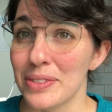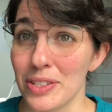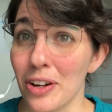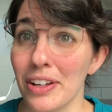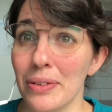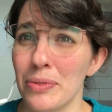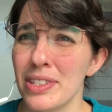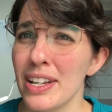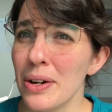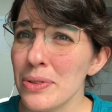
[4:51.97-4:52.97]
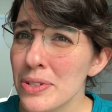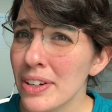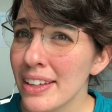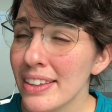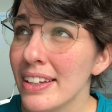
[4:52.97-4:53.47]
talking with Towser,
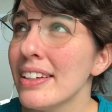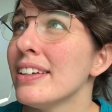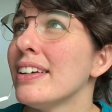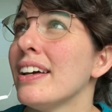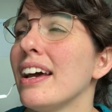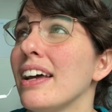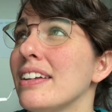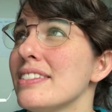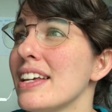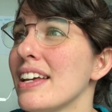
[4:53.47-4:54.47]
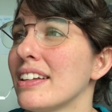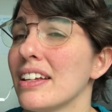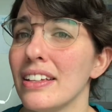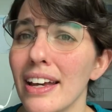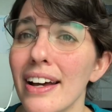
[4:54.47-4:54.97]
I think, and saying
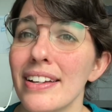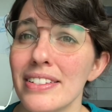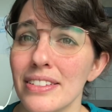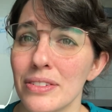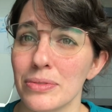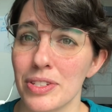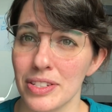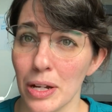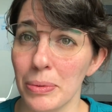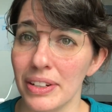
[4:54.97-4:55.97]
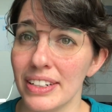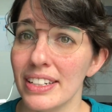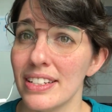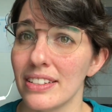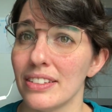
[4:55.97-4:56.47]
like, yeah, he's a little stubborn and
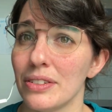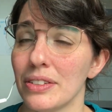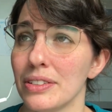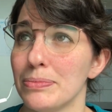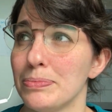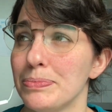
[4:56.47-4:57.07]
he's a little